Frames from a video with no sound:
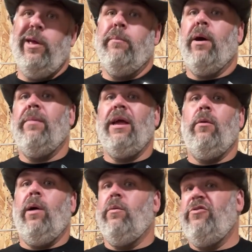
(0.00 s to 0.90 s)
Well, you can probably get
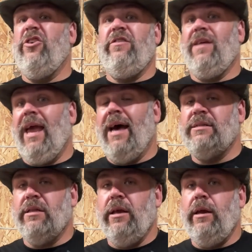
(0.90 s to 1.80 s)
away with just a
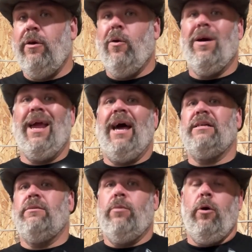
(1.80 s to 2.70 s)
gasoline or a
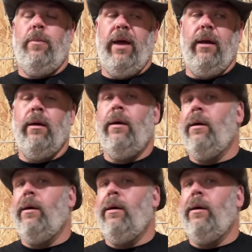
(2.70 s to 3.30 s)
gas and propane.